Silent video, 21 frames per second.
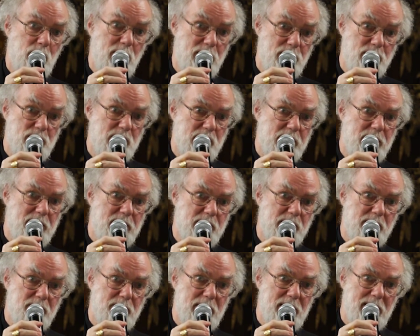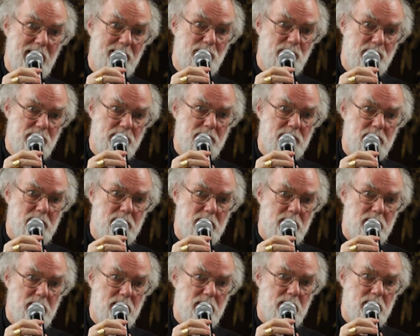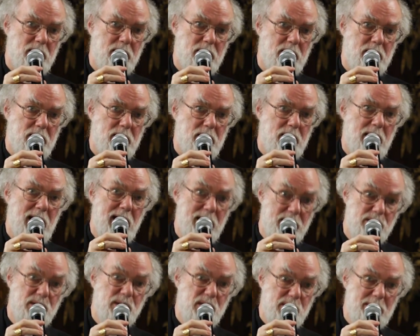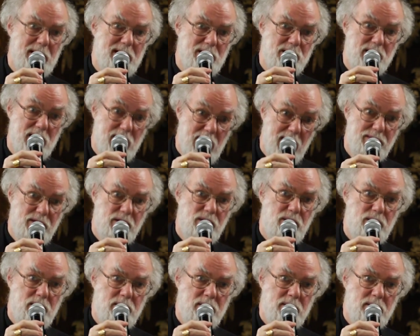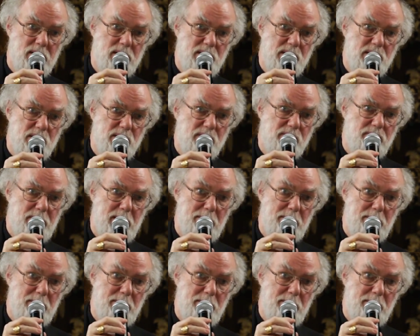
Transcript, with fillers: religious leaders have been able to act and speak together on issues of